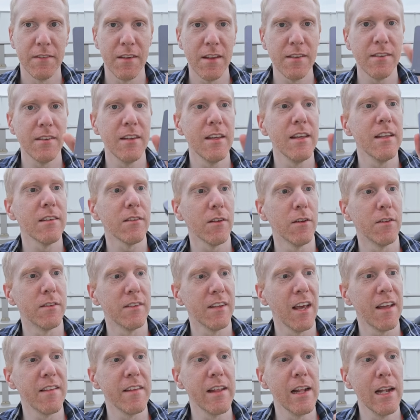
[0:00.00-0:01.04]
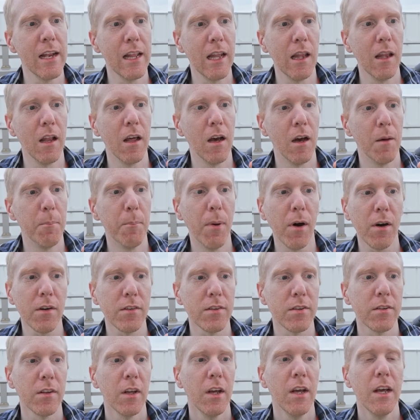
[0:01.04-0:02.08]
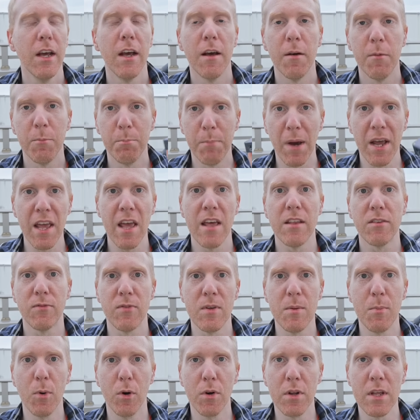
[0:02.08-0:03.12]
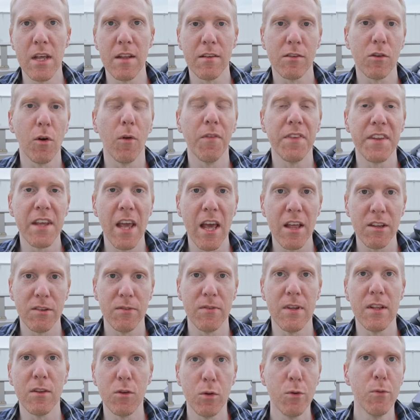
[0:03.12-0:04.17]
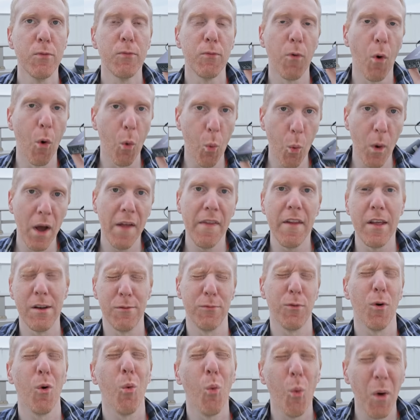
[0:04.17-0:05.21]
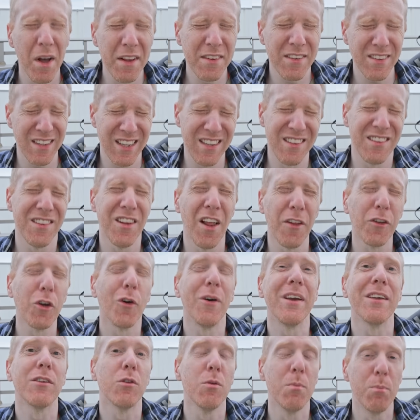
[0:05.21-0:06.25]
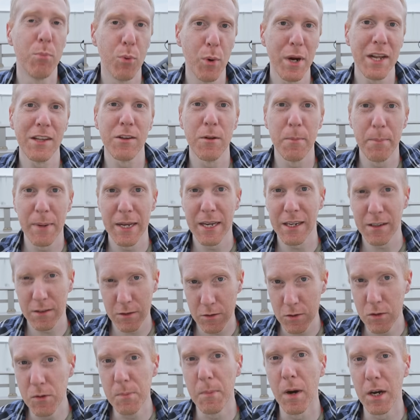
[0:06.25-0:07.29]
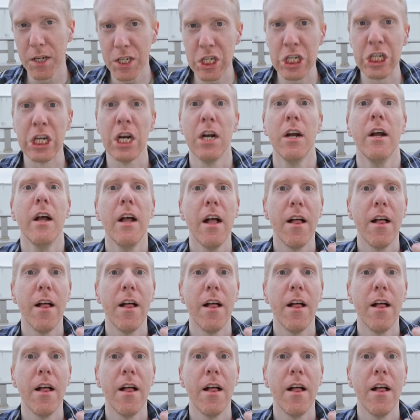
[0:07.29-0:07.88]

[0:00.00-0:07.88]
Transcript: This is a tiny little box by SVBony. It's called the SV241, and for once it's not going to break the bank too much.